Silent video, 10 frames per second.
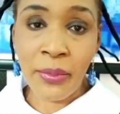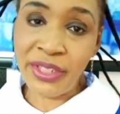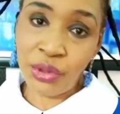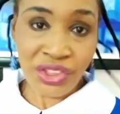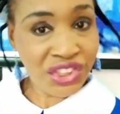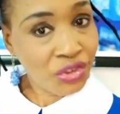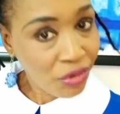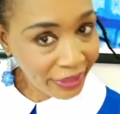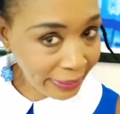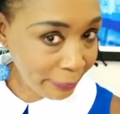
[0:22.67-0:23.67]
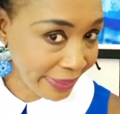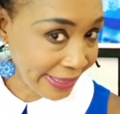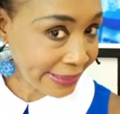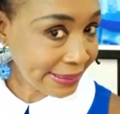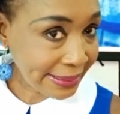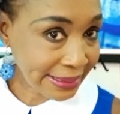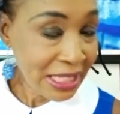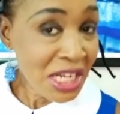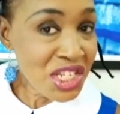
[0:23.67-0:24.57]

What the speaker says: We should turn by and sing.